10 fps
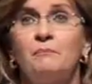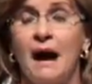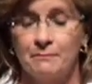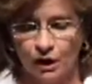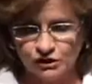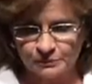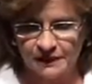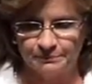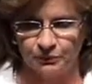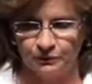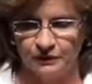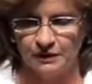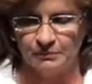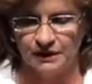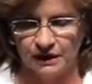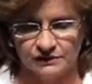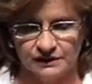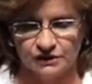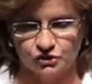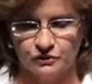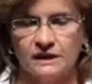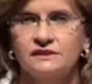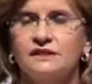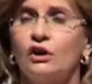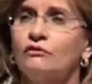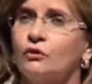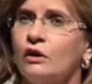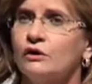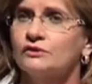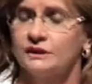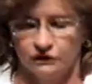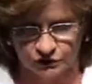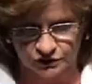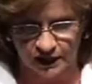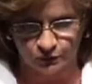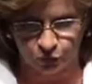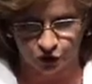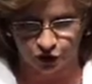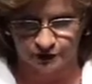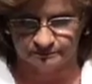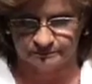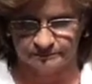by most people because it is dressed in overalls and it looks like work.